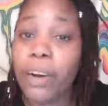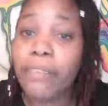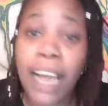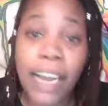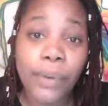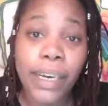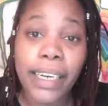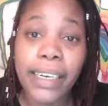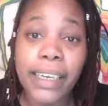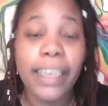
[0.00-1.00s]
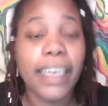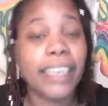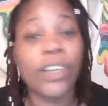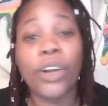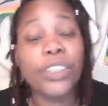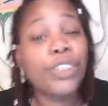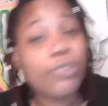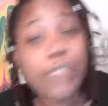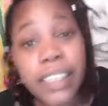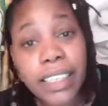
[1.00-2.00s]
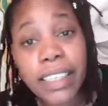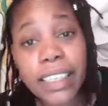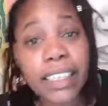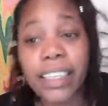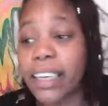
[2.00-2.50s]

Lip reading: where to find one. Is it on a tree?